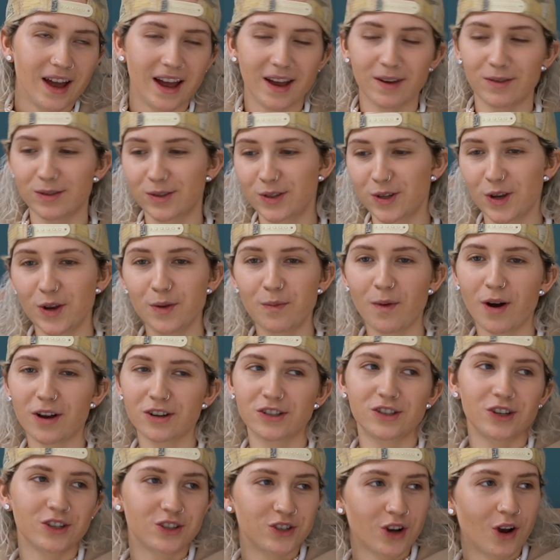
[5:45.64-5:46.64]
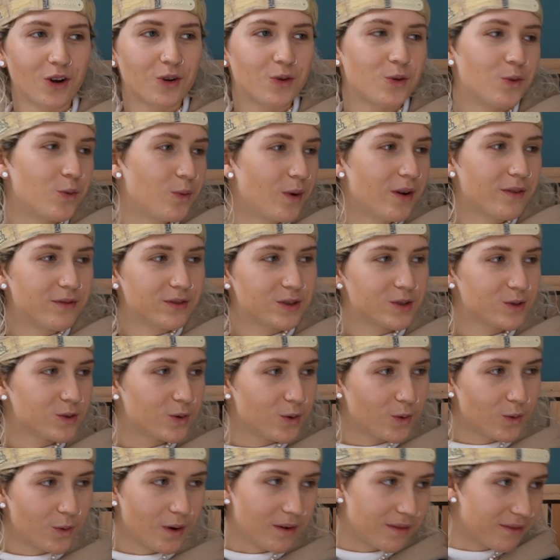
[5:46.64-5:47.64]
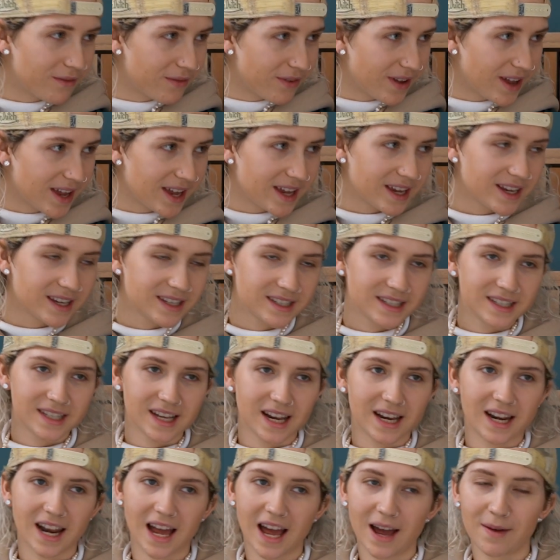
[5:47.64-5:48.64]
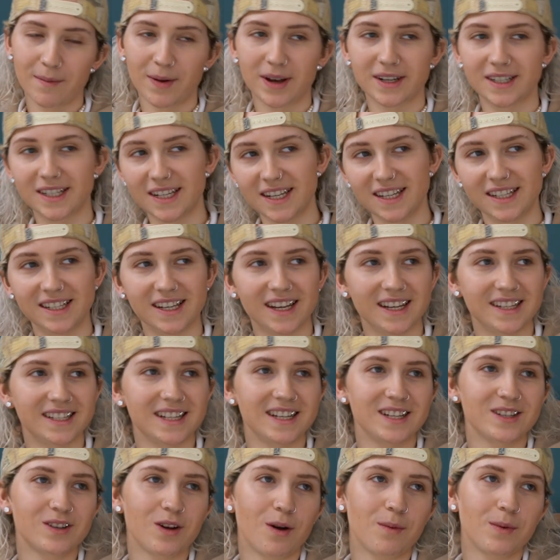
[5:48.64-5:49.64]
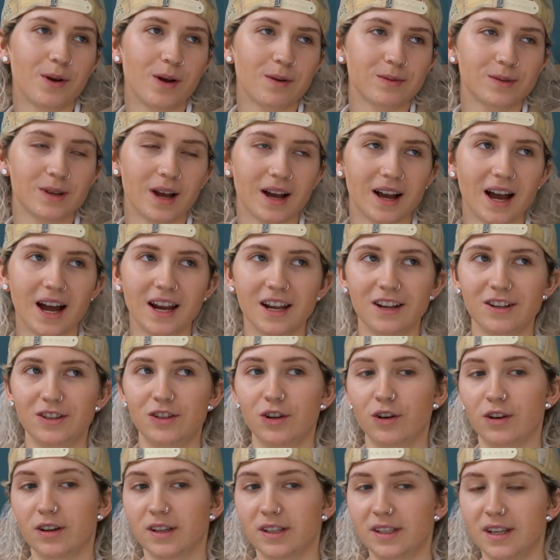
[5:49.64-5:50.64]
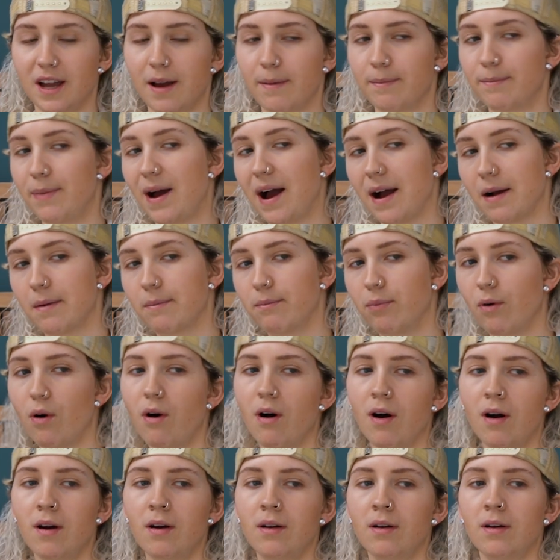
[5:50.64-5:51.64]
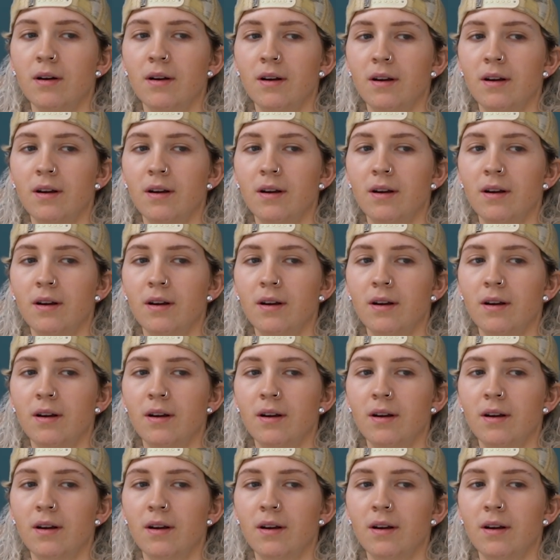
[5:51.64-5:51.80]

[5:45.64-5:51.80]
it was too much to juggle with school and things, and like my GCSEs coming up, so I kind of took a step back. But